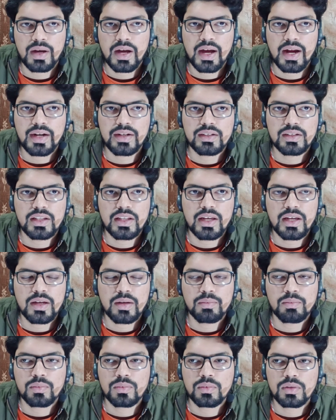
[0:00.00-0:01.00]
and they
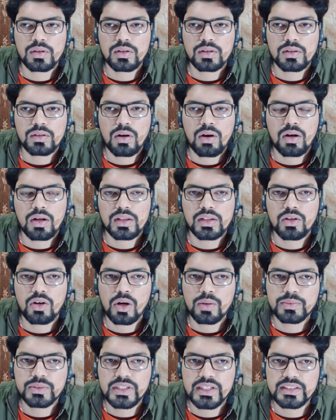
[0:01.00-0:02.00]
all the
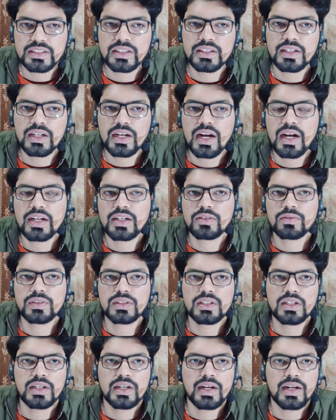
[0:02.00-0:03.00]
objects interact with
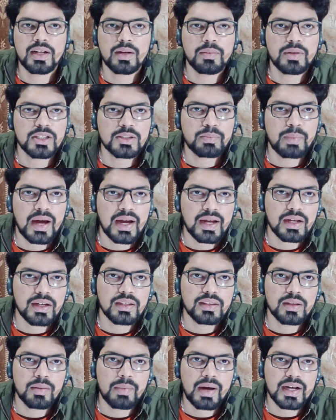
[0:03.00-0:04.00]
the database back
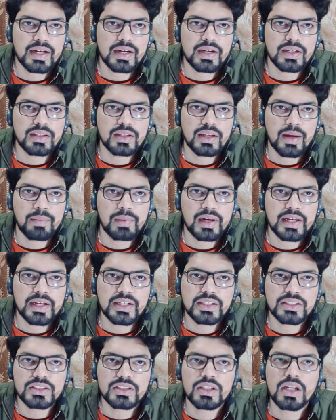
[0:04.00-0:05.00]
in the backend in the
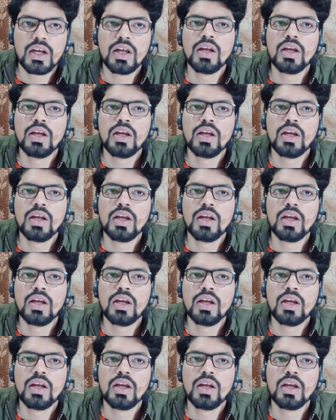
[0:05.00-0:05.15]
application.